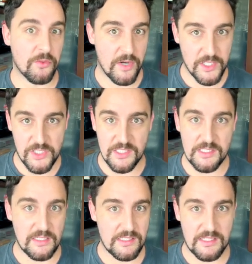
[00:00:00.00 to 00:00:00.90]
rush to
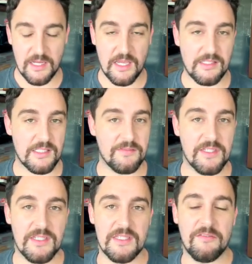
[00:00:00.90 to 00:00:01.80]
see the staircases of
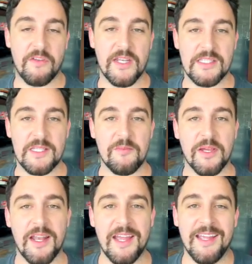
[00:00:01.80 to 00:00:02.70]
the Disney fantasy,
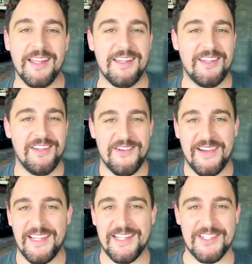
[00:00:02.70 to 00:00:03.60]
but you know,
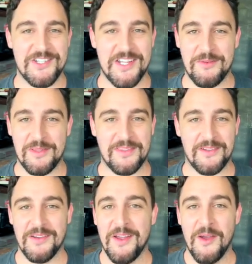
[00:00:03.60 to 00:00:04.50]
I like to share with
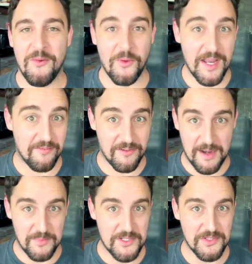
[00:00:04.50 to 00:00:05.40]
you whatever
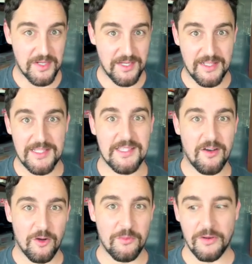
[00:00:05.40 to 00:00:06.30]
I'm enjoying. That's
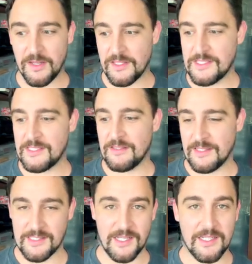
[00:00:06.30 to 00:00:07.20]
the whole point of this,
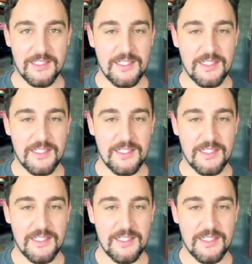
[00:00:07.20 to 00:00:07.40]
isn't it?